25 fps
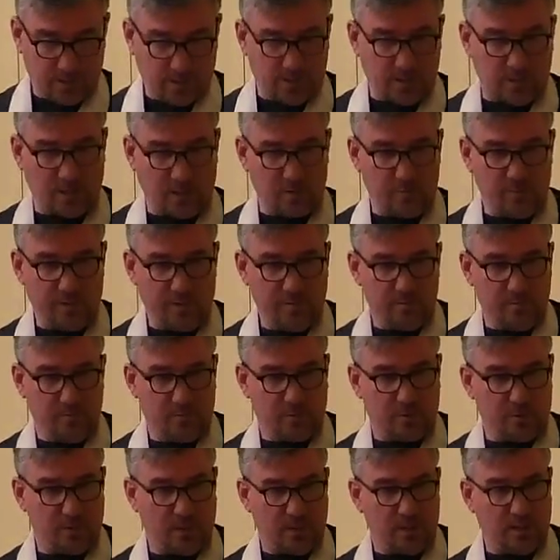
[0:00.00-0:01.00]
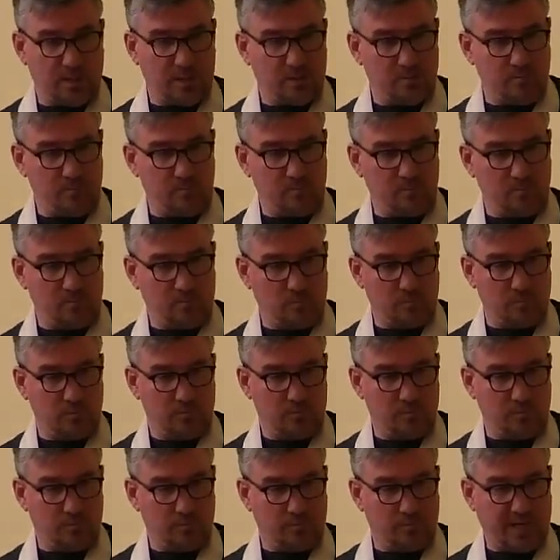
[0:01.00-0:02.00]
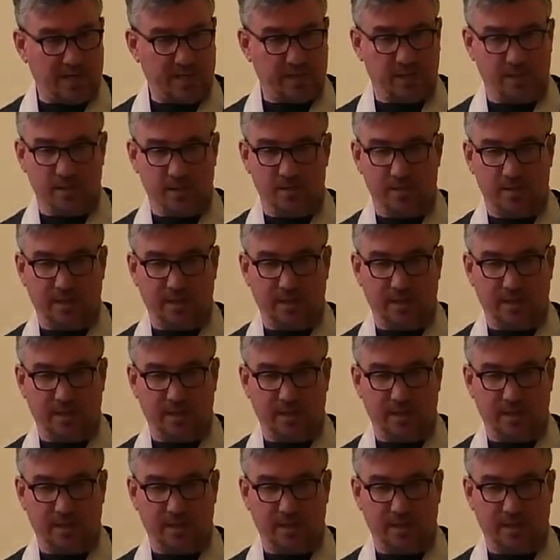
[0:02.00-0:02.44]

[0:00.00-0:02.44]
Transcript: I remember back in